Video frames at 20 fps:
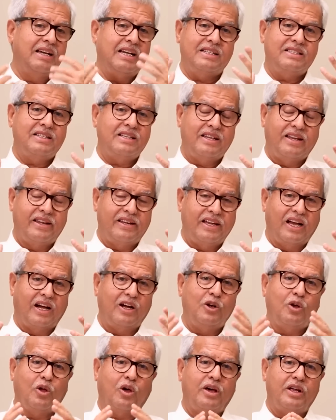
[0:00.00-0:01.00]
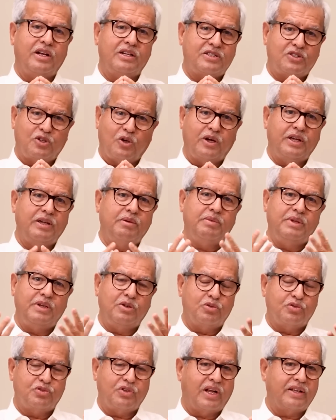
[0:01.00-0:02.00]
as a young lawyer saw him in
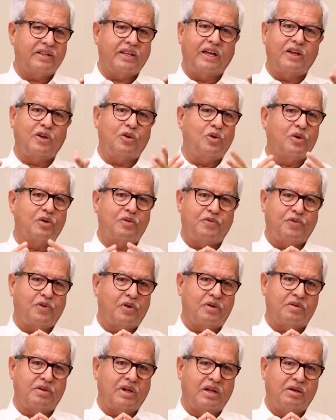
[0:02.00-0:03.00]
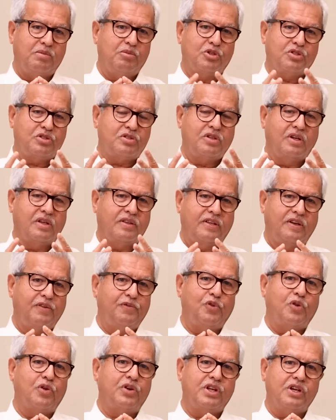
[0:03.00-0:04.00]
Gujarat High Court for almost
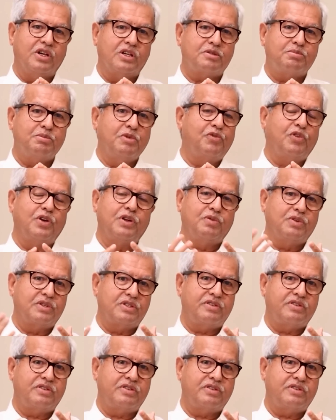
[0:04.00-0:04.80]
3-4 years before he was